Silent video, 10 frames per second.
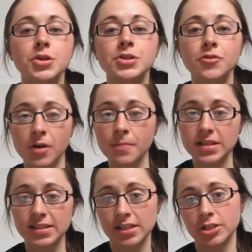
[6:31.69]
So from
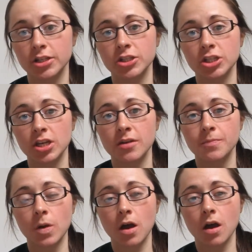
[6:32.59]
this internship,
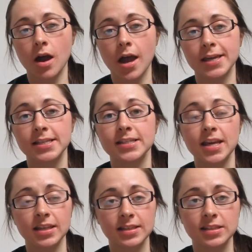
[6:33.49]
I can
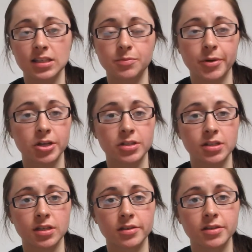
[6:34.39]
take these
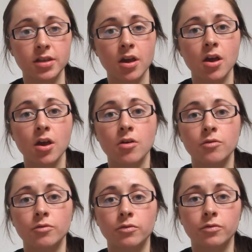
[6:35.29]
experiences
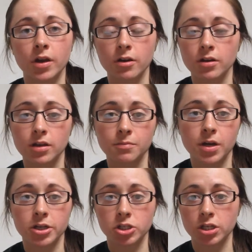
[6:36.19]
very
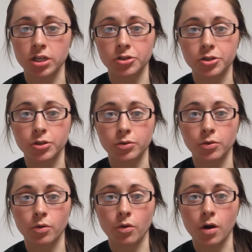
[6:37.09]
much
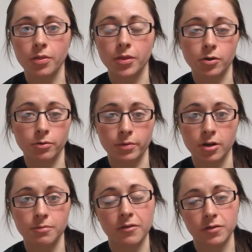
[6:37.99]
into the
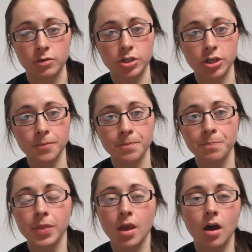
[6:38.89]
career in my future.
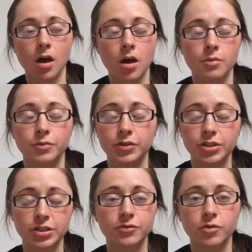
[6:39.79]

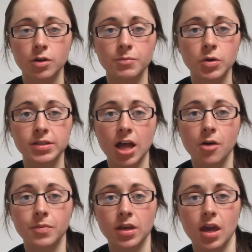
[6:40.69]
First and foremost,
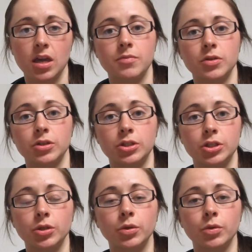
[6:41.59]
I'll be able
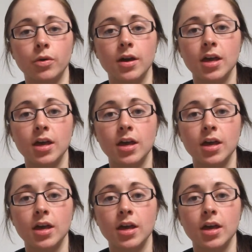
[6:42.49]
to